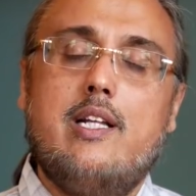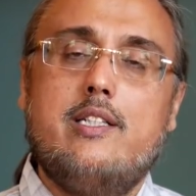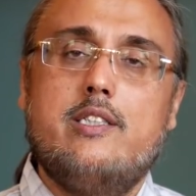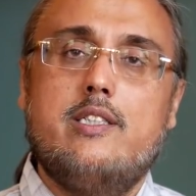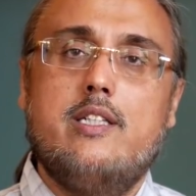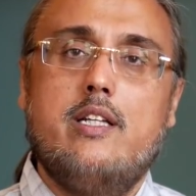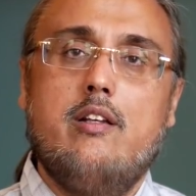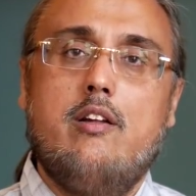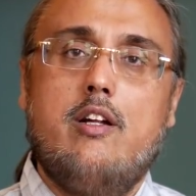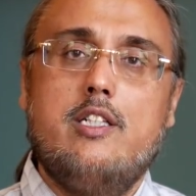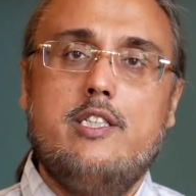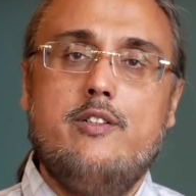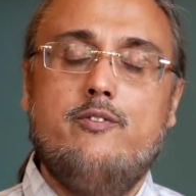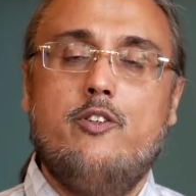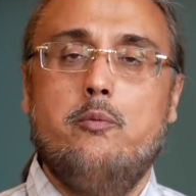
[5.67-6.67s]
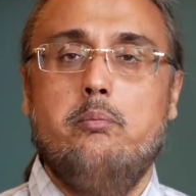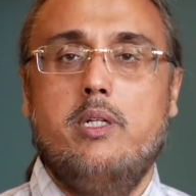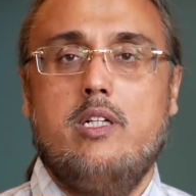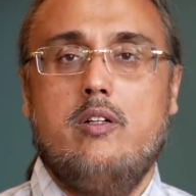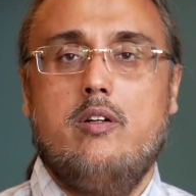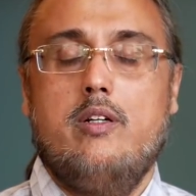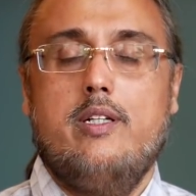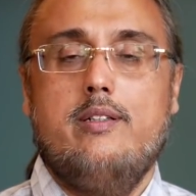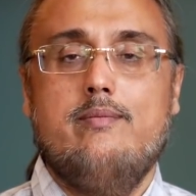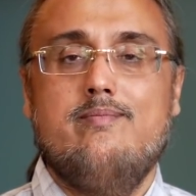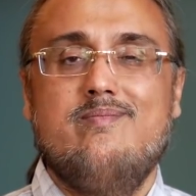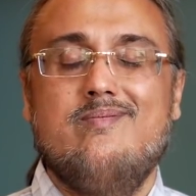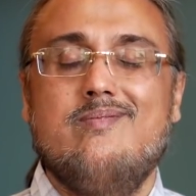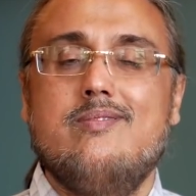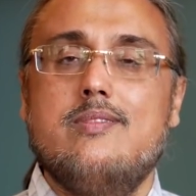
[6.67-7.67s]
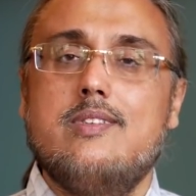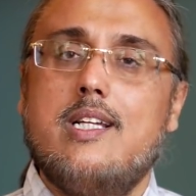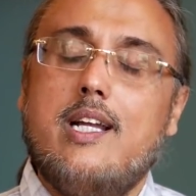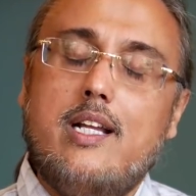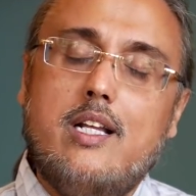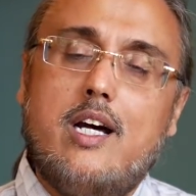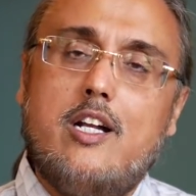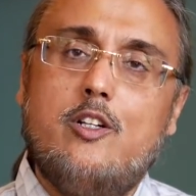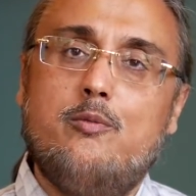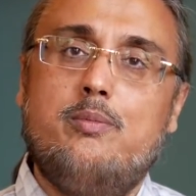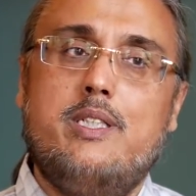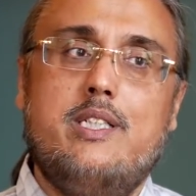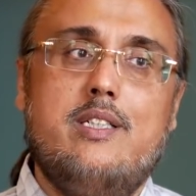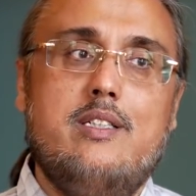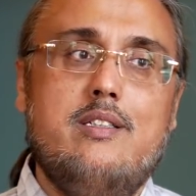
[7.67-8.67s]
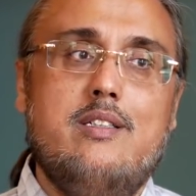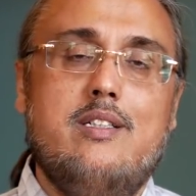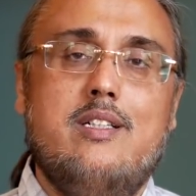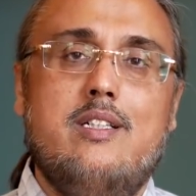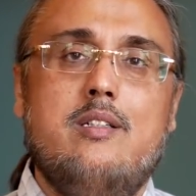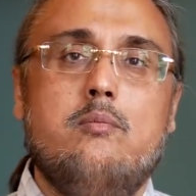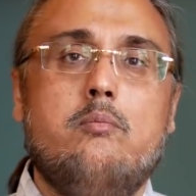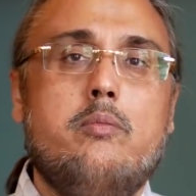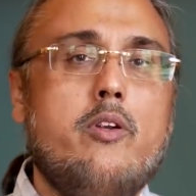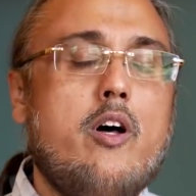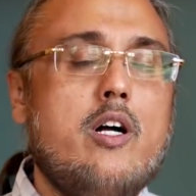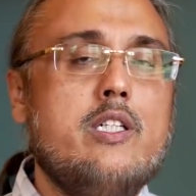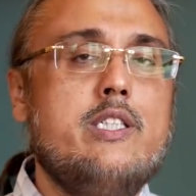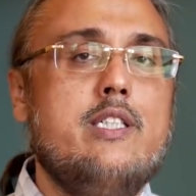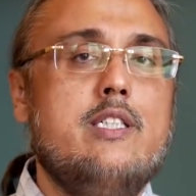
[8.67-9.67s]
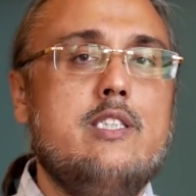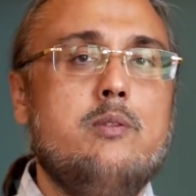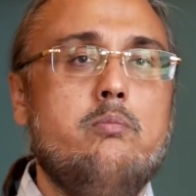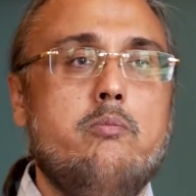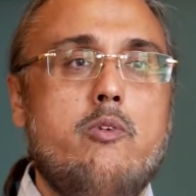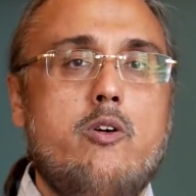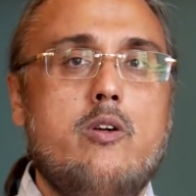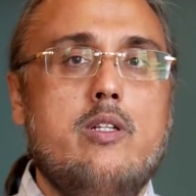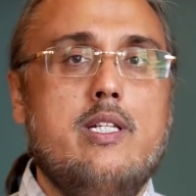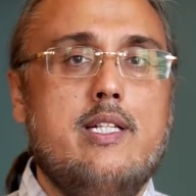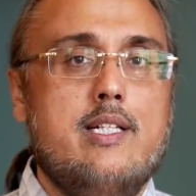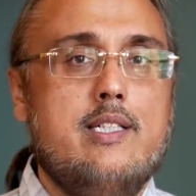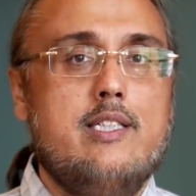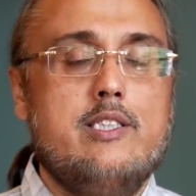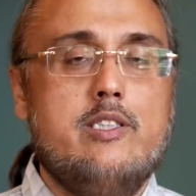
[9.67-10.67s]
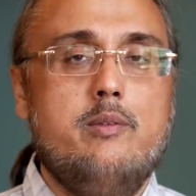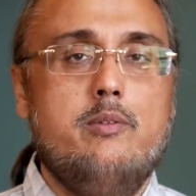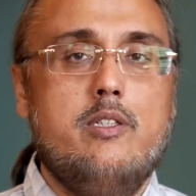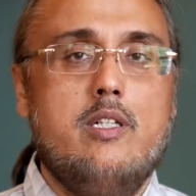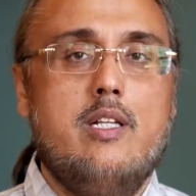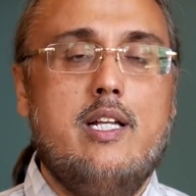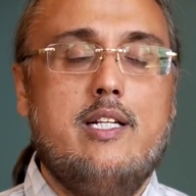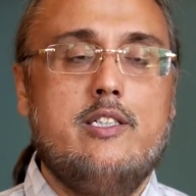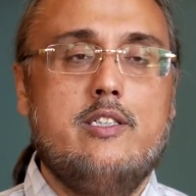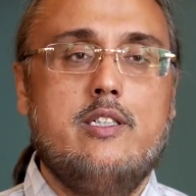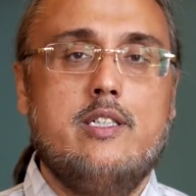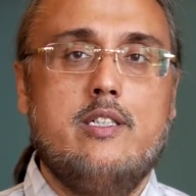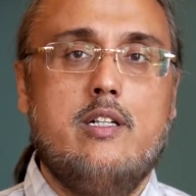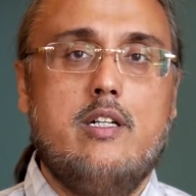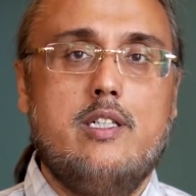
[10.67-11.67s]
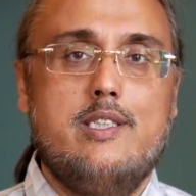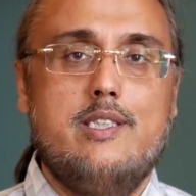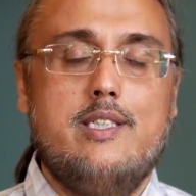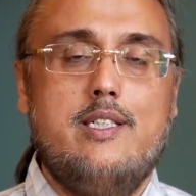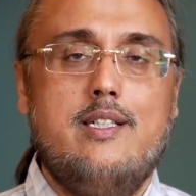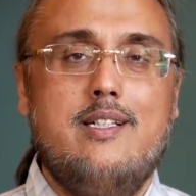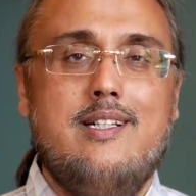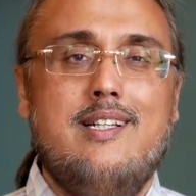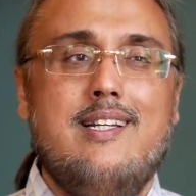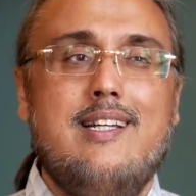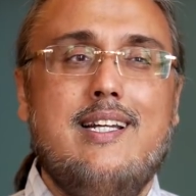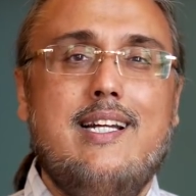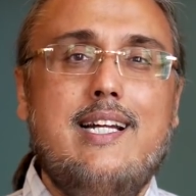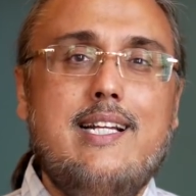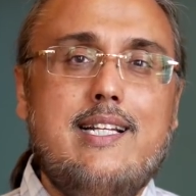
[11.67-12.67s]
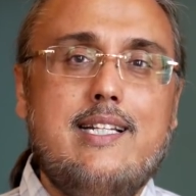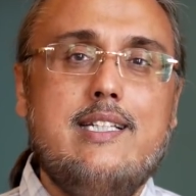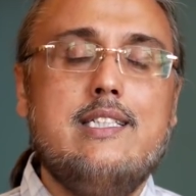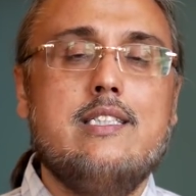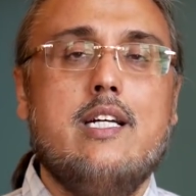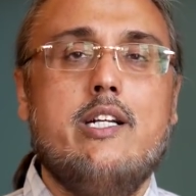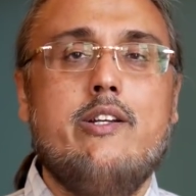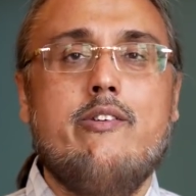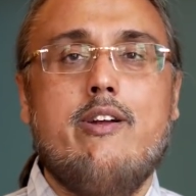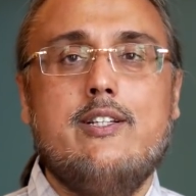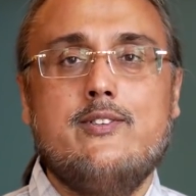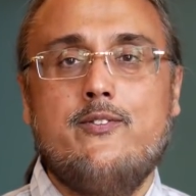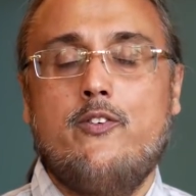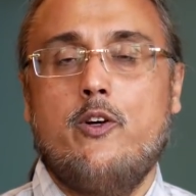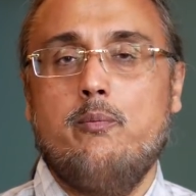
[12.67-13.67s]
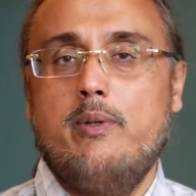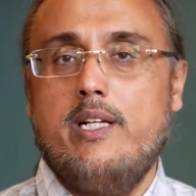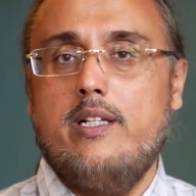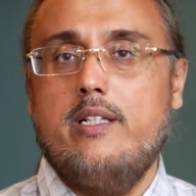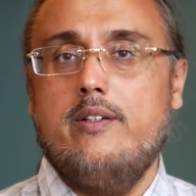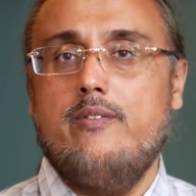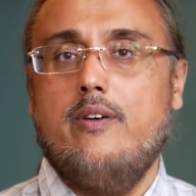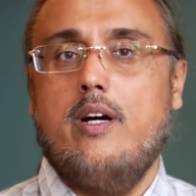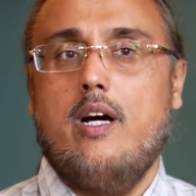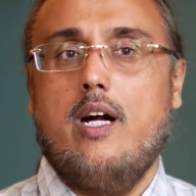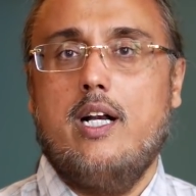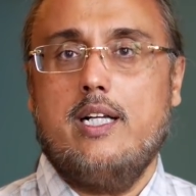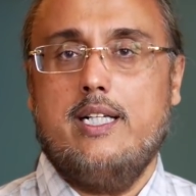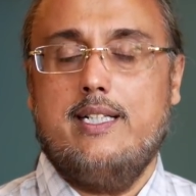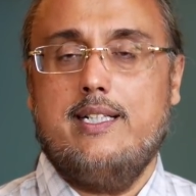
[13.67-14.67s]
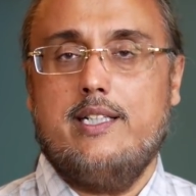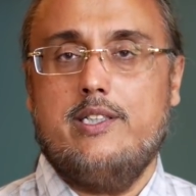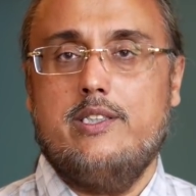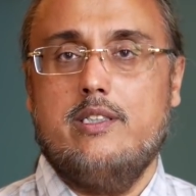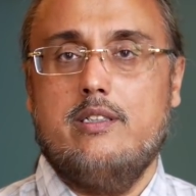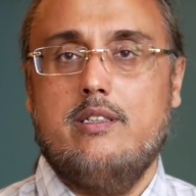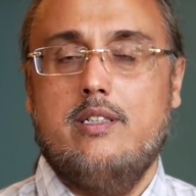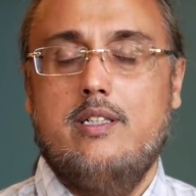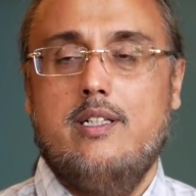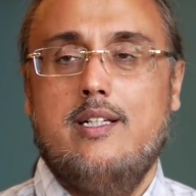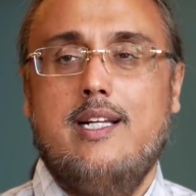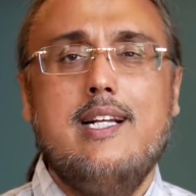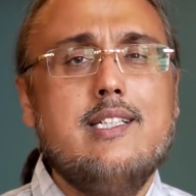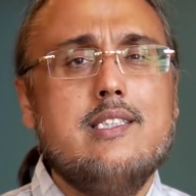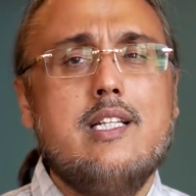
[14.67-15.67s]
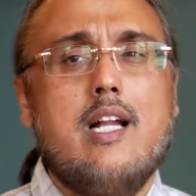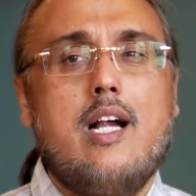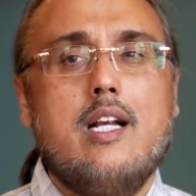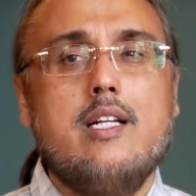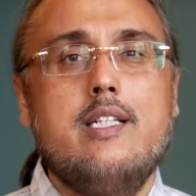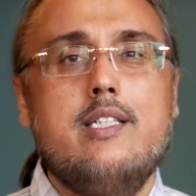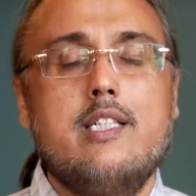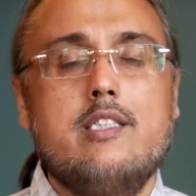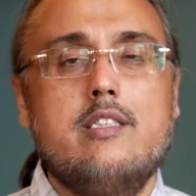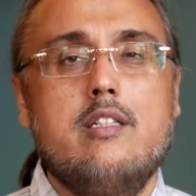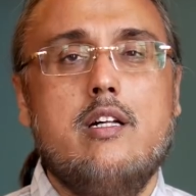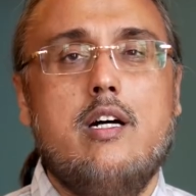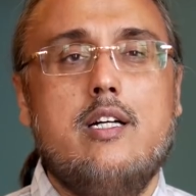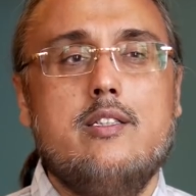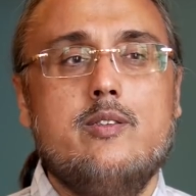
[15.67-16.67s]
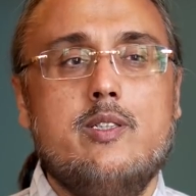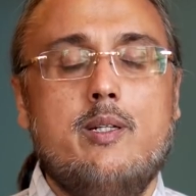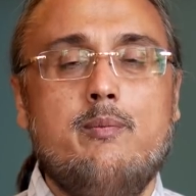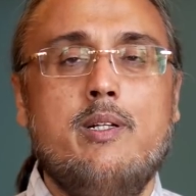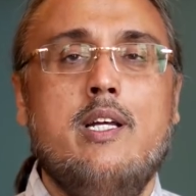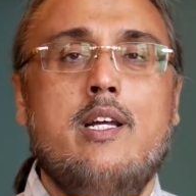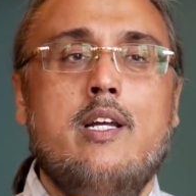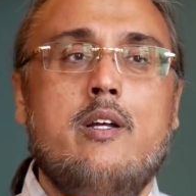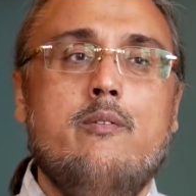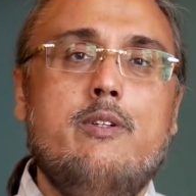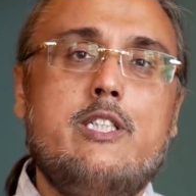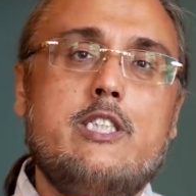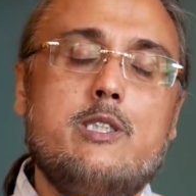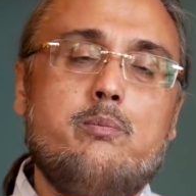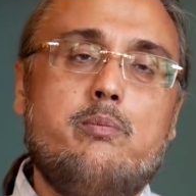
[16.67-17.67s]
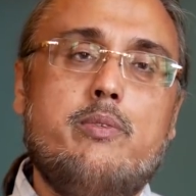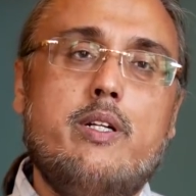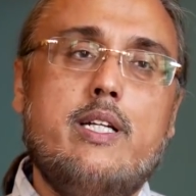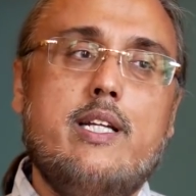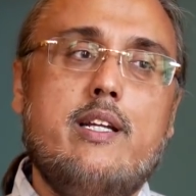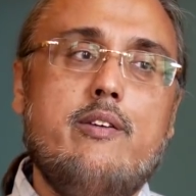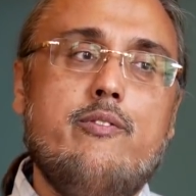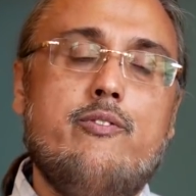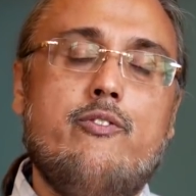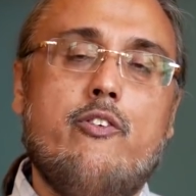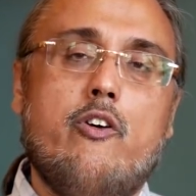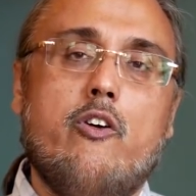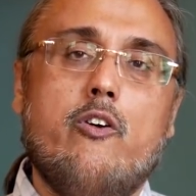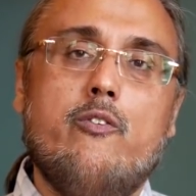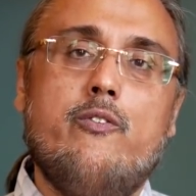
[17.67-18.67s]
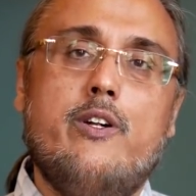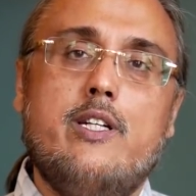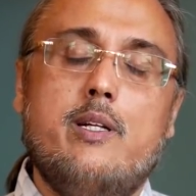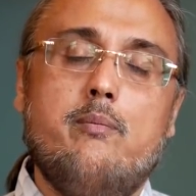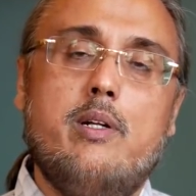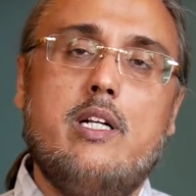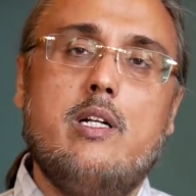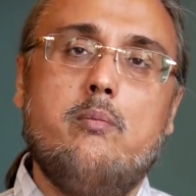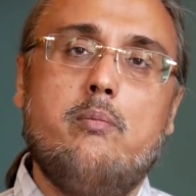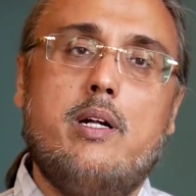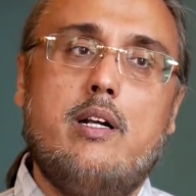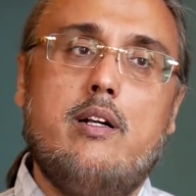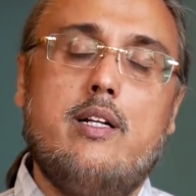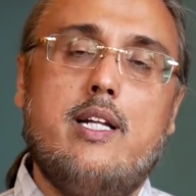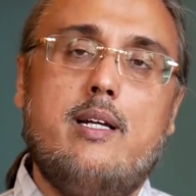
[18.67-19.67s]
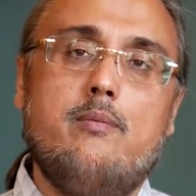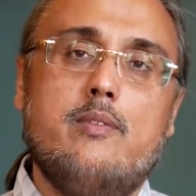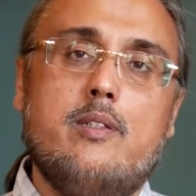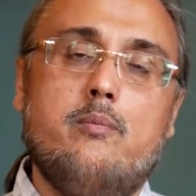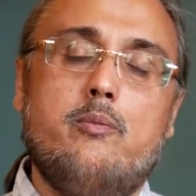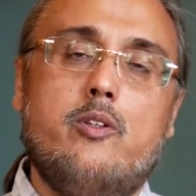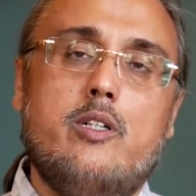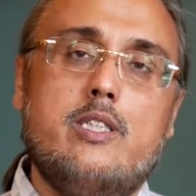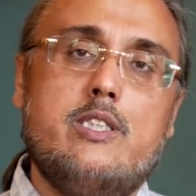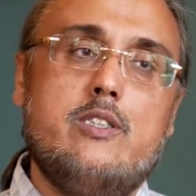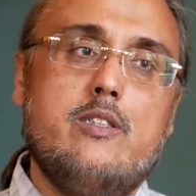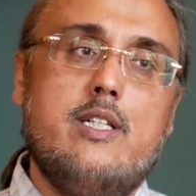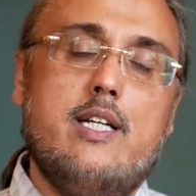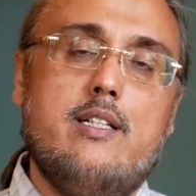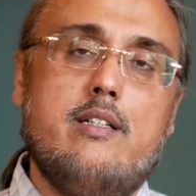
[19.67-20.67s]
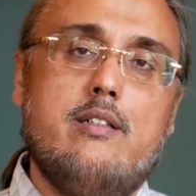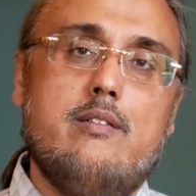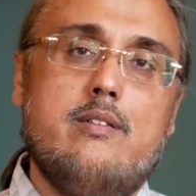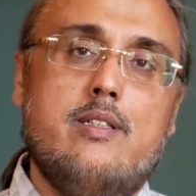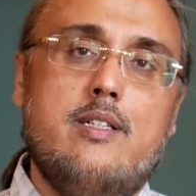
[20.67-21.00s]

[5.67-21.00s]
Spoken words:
ledger technology for Bitcoin. In our opinion, blockchain is more than a distributed ledger technology. It is a transformative architecture. It is an architecture concept which is bringing four fundamental paradigm components together.